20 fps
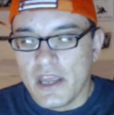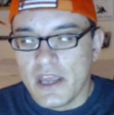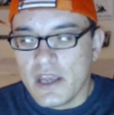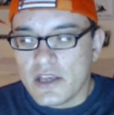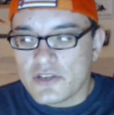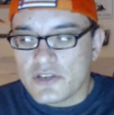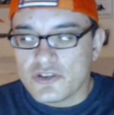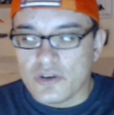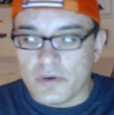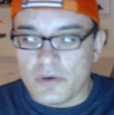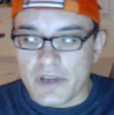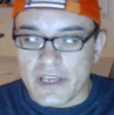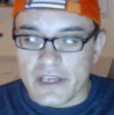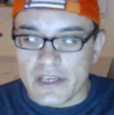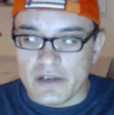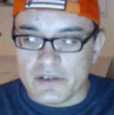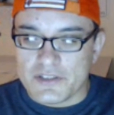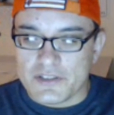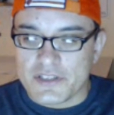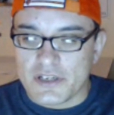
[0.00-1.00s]
So
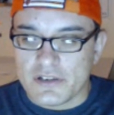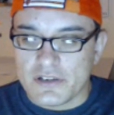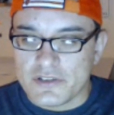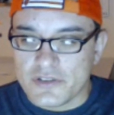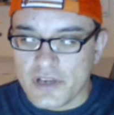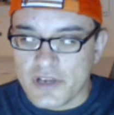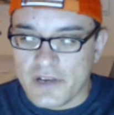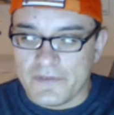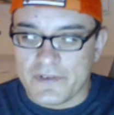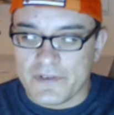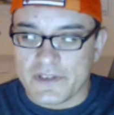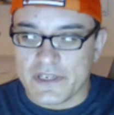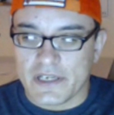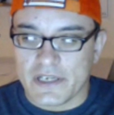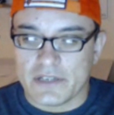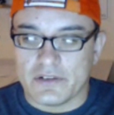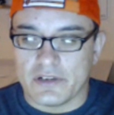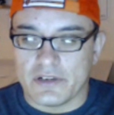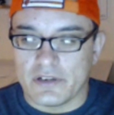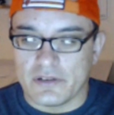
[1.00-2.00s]
it starts off, and
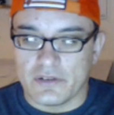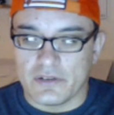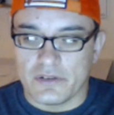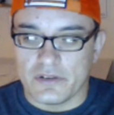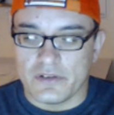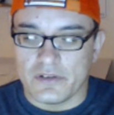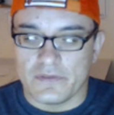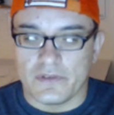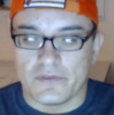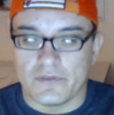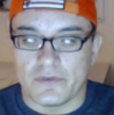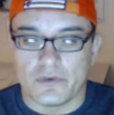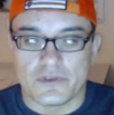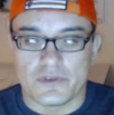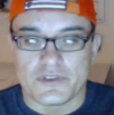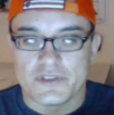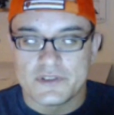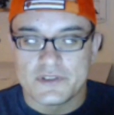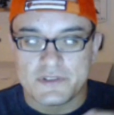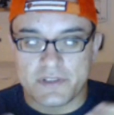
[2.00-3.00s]
Dr. Hiruluk, of
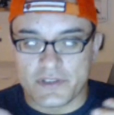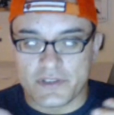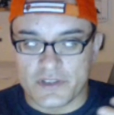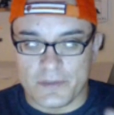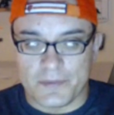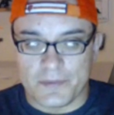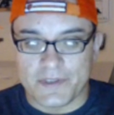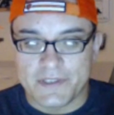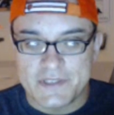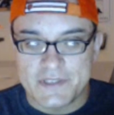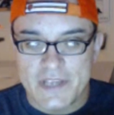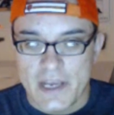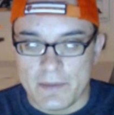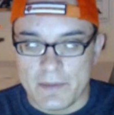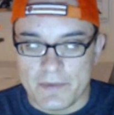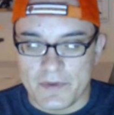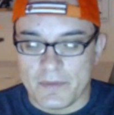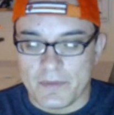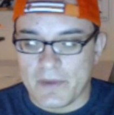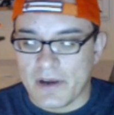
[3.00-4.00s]
course, is up at the
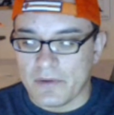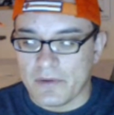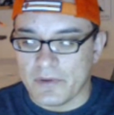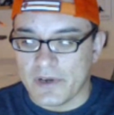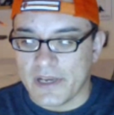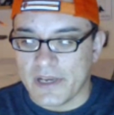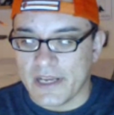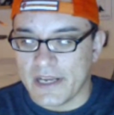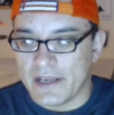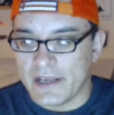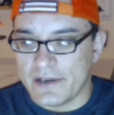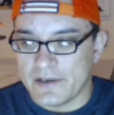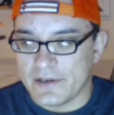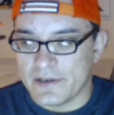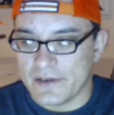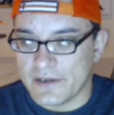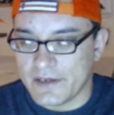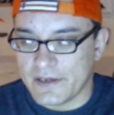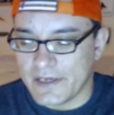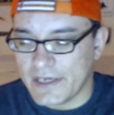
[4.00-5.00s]
top of the mountain,
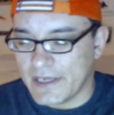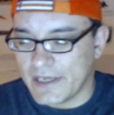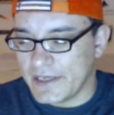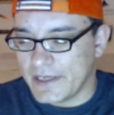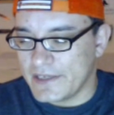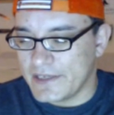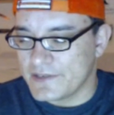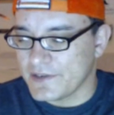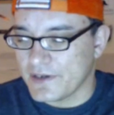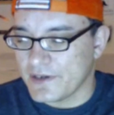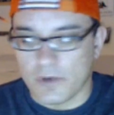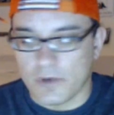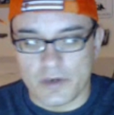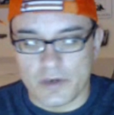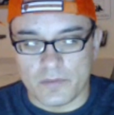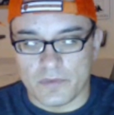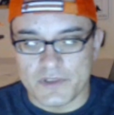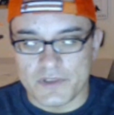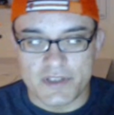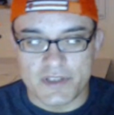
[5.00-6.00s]
and he's like,
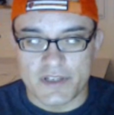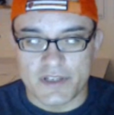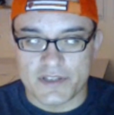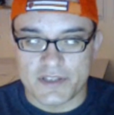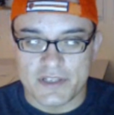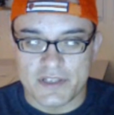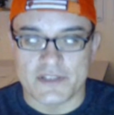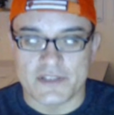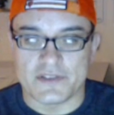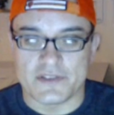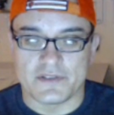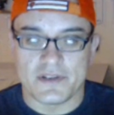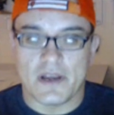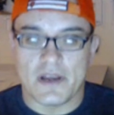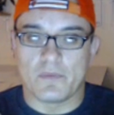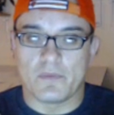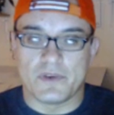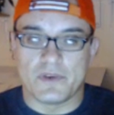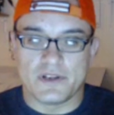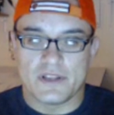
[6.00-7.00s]
what's this? And he's
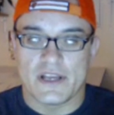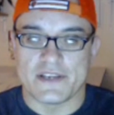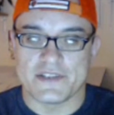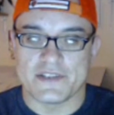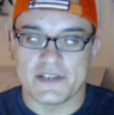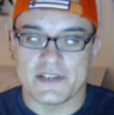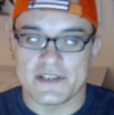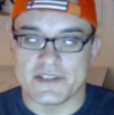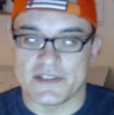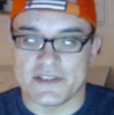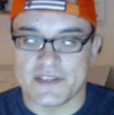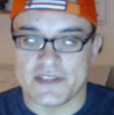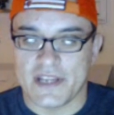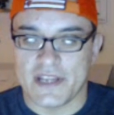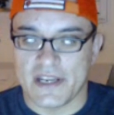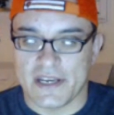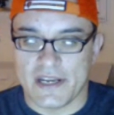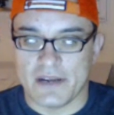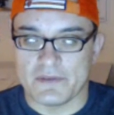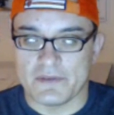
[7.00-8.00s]
now realizing, as he's
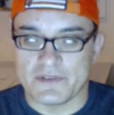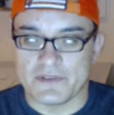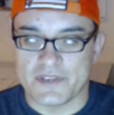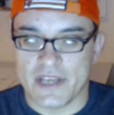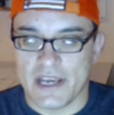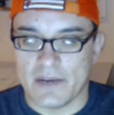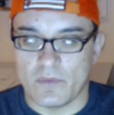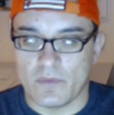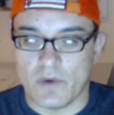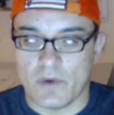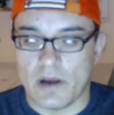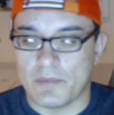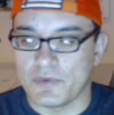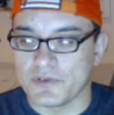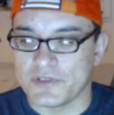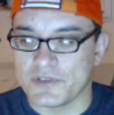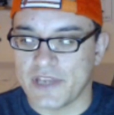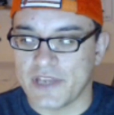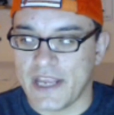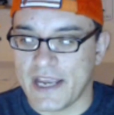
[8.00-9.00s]
standing outside
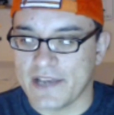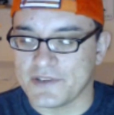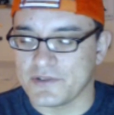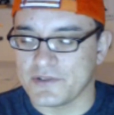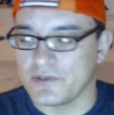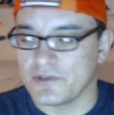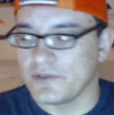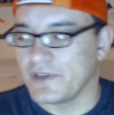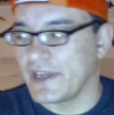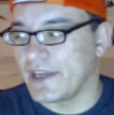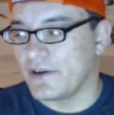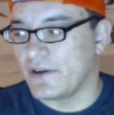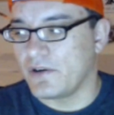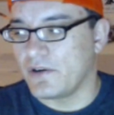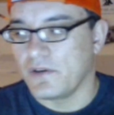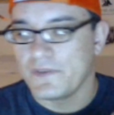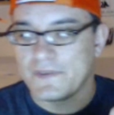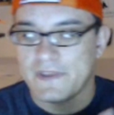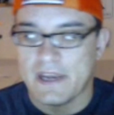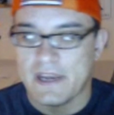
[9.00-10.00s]
Wapol's castle, and
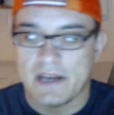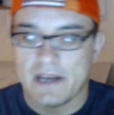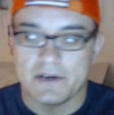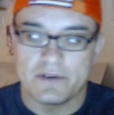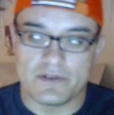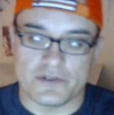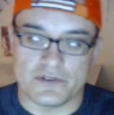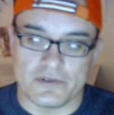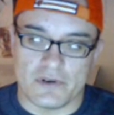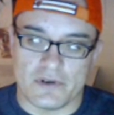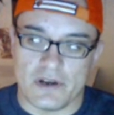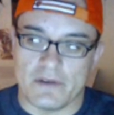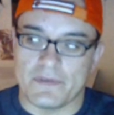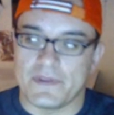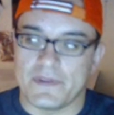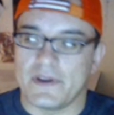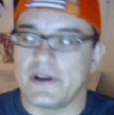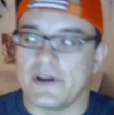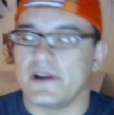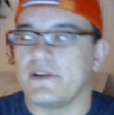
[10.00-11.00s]
all the doctors are out
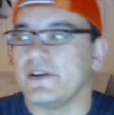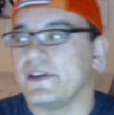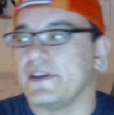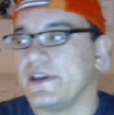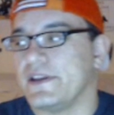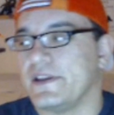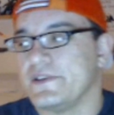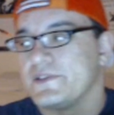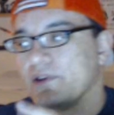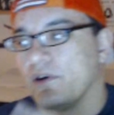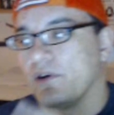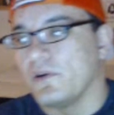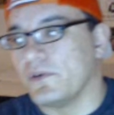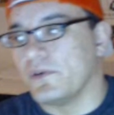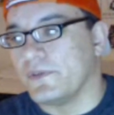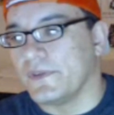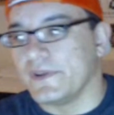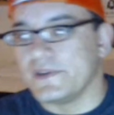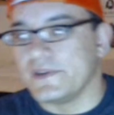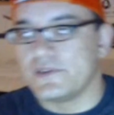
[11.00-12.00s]
there, and
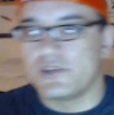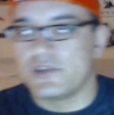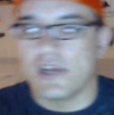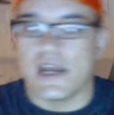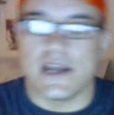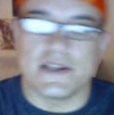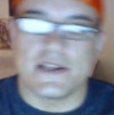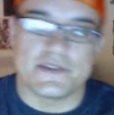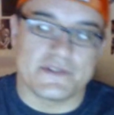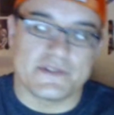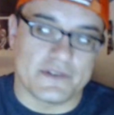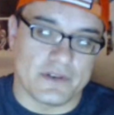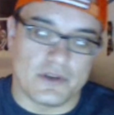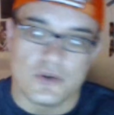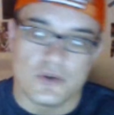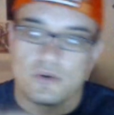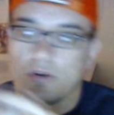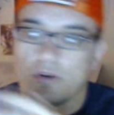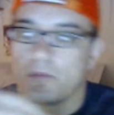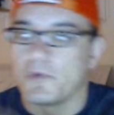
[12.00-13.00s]
Dalton and Chess and
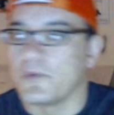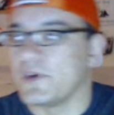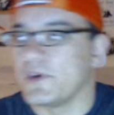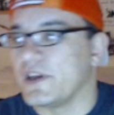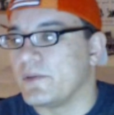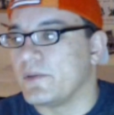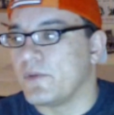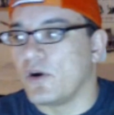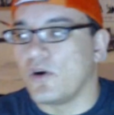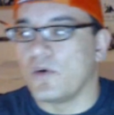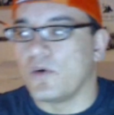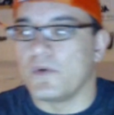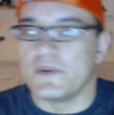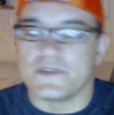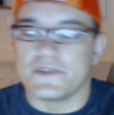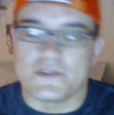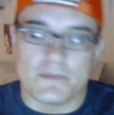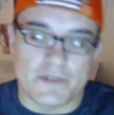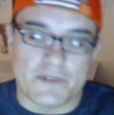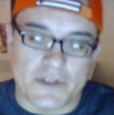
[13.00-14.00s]
Kuramarimo
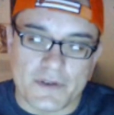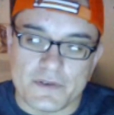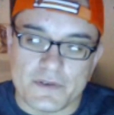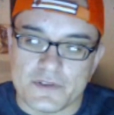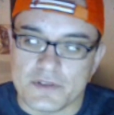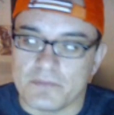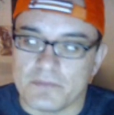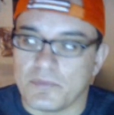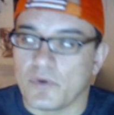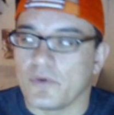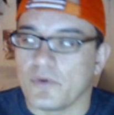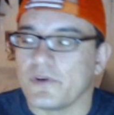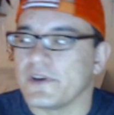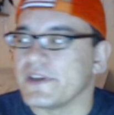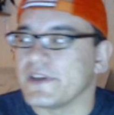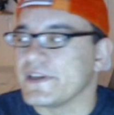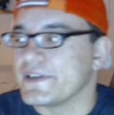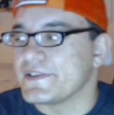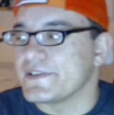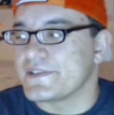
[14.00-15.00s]
and some of the other
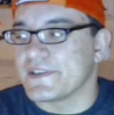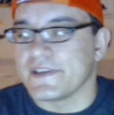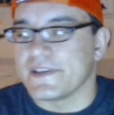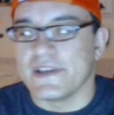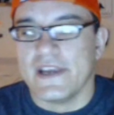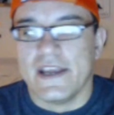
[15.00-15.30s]
subordinates, and